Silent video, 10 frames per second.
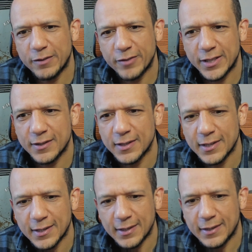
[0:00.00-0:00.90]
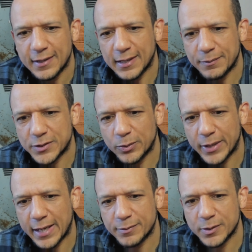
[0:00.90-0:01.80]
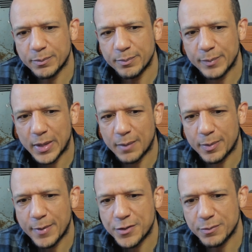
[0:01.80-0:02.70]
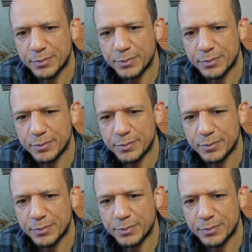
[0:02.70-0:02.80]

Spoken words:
So we'll get a promotion boost from Astarter